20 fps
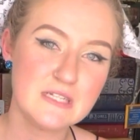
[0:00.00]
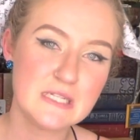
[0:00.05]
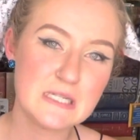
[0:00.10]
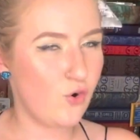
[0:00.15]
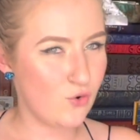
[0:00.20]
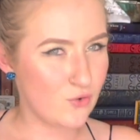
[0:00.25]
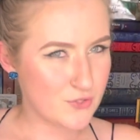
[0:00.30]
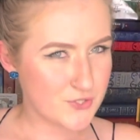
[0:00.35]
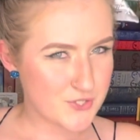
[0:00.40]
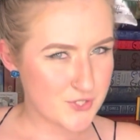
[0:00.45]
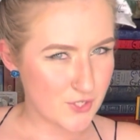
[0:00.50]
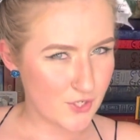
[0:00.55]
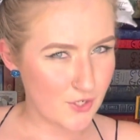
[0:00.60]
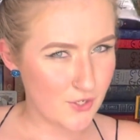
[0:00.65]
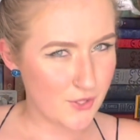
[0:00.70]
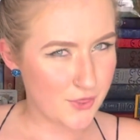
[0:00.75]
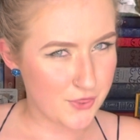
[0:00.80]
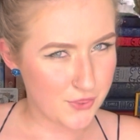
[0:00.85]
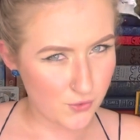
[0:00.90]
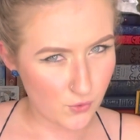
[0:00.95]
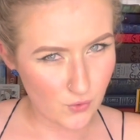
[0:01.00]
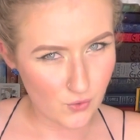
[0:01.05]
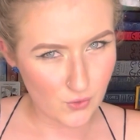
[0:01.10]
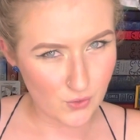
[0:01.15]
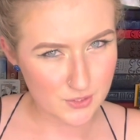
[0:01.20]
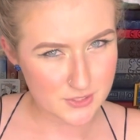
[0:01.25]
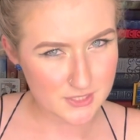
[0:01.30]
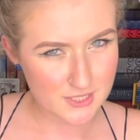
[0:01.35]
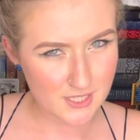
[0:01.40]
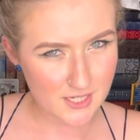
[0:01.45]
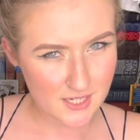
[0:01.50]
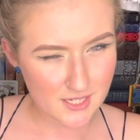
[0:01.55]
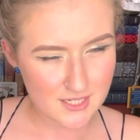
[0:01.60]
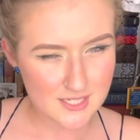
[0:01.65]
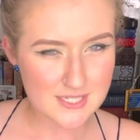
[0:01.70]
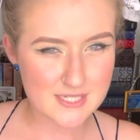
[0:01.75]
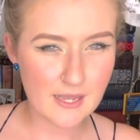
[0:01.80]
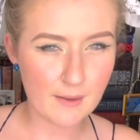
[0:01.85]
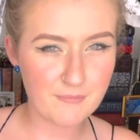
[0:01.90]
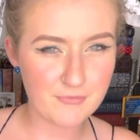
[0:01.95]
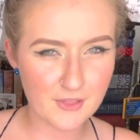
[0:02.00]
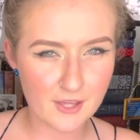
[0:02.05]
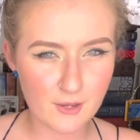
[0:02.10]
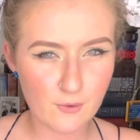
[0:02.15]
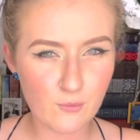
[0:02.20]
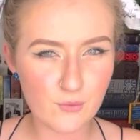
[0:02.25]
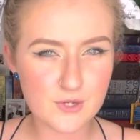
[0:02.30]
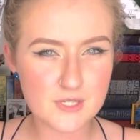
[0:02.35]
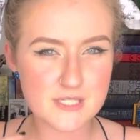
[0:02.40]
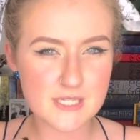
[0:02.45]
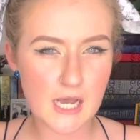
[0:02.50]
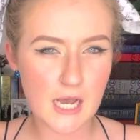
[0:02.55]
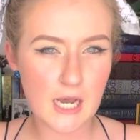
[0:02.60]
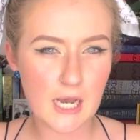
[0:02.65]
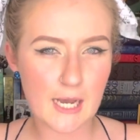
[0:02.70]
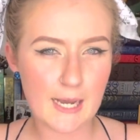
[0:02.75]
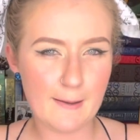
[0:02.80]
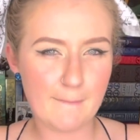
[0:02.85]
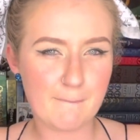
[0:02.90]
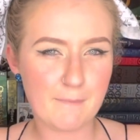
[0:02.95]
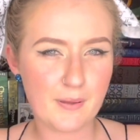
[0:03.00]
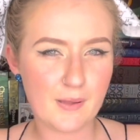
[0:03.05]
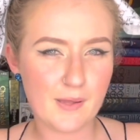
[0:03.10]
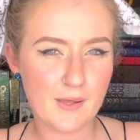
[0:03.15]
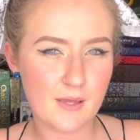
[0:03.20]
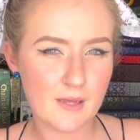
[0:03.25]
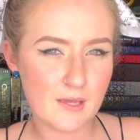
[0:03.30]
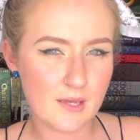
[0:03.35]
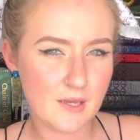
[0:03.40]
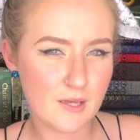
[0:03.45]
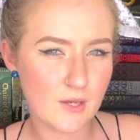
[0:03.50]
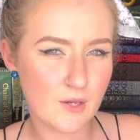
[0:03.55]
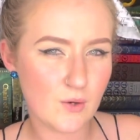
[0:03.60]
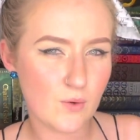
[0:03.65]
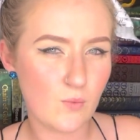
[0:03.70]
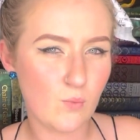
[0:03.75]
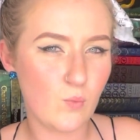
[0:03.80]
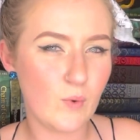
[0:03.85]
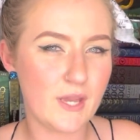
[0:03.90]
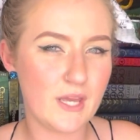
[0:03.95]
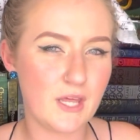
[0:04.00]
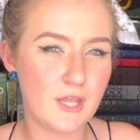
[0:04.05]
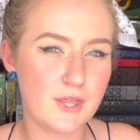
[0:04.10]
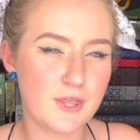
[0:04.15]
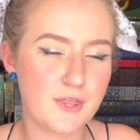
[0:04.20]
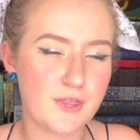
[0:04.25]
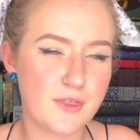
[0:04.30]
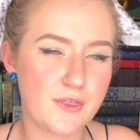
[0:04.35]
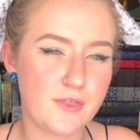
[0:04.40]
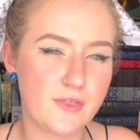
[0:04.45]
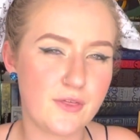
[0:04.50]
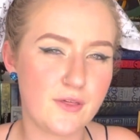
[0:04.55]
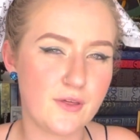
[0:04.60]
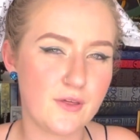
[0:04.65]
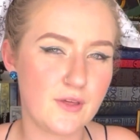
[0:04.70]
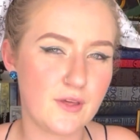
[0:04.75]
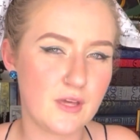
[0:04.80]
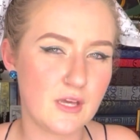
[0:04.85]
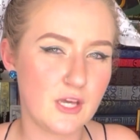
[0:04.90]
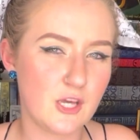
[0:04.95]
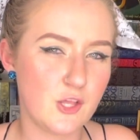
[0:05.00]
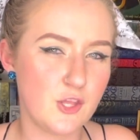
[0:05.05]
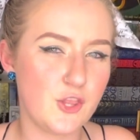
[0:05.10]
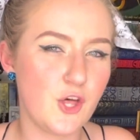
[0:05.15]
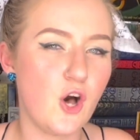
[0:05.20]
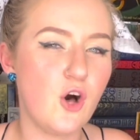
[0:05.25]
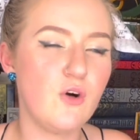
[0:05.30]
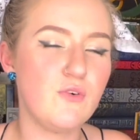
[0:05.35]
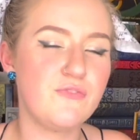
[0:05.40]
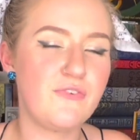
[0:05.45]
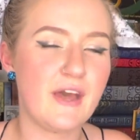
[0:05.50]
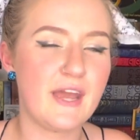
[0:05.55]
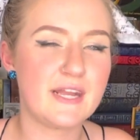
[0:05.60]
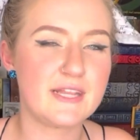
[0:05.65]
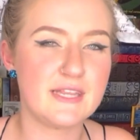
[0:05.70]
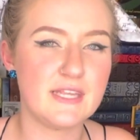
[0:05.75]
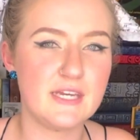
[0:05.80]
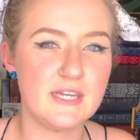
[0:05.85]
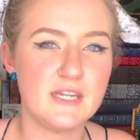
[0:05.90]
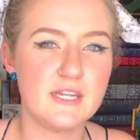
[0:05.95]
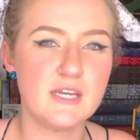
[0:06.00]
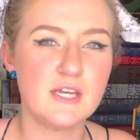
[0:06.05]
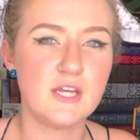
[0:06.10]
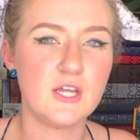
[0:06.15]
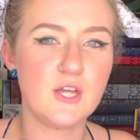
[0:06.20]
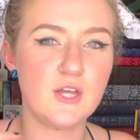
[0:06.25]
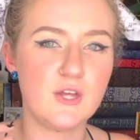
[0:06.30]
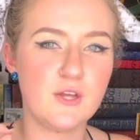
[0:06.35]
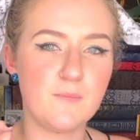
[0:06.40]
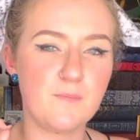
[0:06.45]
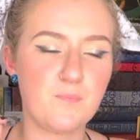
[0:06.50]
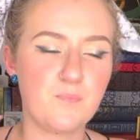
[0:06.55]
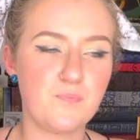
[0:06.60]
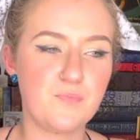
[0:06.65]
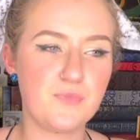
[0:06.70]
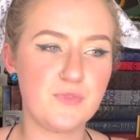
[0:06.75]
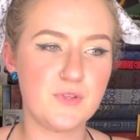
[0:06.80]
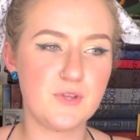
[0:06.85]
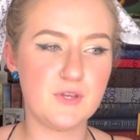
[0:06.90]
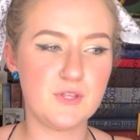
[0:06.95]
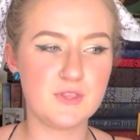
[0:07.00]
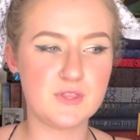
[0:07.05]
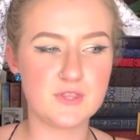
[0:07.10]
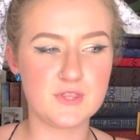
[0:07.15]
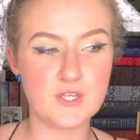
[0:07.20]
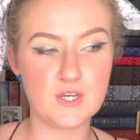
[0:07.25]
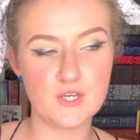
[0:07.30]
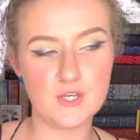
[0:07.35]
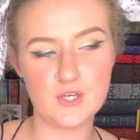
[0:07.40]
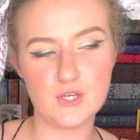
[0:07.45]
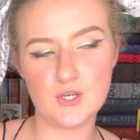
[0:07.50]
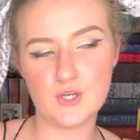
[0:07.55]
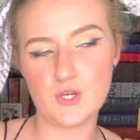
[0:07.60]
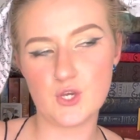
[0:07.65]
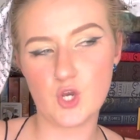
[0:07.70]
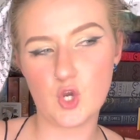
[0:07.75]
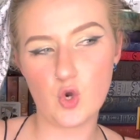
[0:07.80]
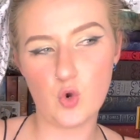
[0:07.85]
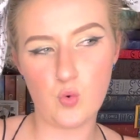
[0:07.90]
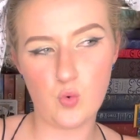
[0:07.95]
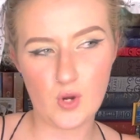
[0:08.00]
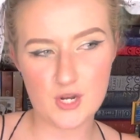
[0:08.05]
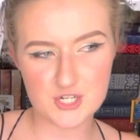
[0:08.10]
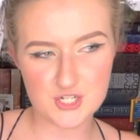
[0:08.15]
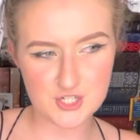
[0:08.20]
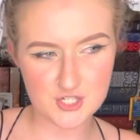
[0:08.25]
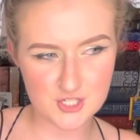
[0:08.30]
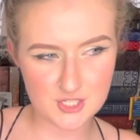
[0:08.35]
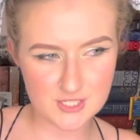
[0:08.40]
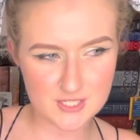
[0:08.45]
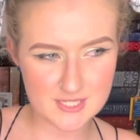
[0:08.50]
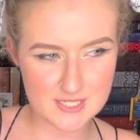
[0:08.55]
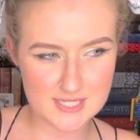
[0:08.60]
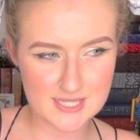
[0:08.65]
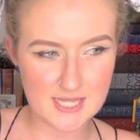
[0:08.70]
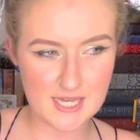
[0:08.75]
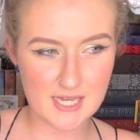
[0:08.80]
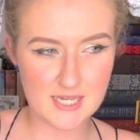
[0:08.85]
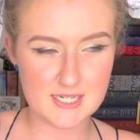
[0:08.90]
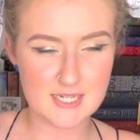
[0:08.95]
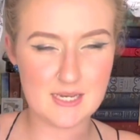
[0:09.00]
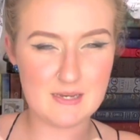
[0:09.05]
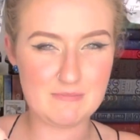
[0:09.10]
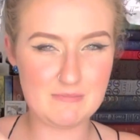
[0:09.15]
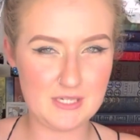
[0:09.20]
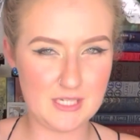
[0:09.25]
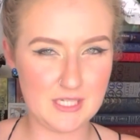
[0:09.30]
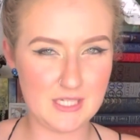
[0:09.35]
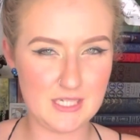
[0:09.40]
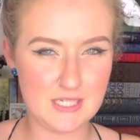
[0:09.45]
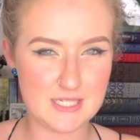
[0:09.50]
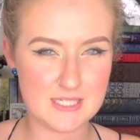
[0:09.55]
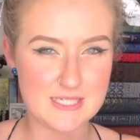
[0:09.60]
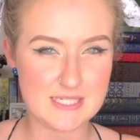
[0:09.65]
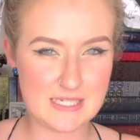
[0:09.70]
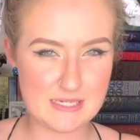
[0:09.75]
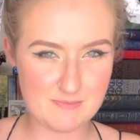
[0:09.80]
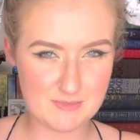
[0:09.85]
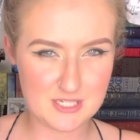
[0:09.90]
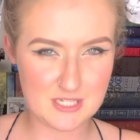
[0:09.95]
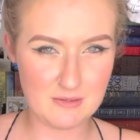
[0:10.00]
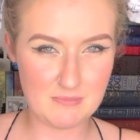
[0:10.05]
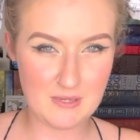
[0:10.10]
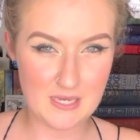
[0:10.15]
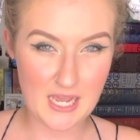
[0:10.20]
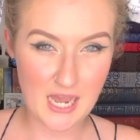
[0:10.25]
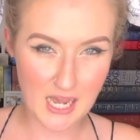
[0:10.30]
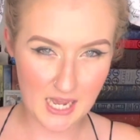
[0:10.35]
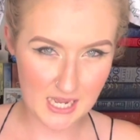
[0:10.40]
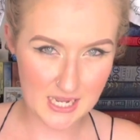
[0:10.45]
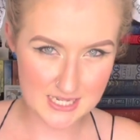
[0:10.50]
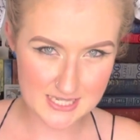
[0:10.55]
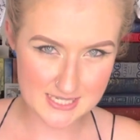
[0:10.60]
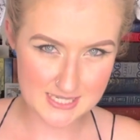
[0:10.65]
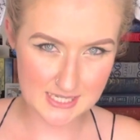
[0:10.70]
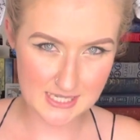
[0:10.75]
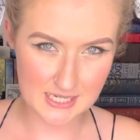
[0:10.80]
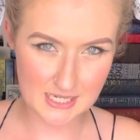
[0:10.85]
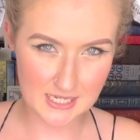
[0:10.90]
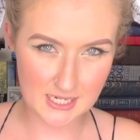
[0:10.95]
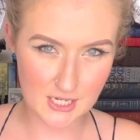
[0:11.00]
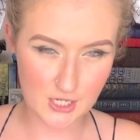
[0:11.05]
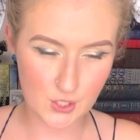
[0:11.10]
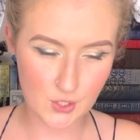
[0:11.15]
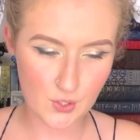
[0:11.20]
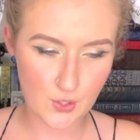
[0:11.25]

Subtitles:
Also thought something was up with the whole fact that the questions that Amelia seemed to be asking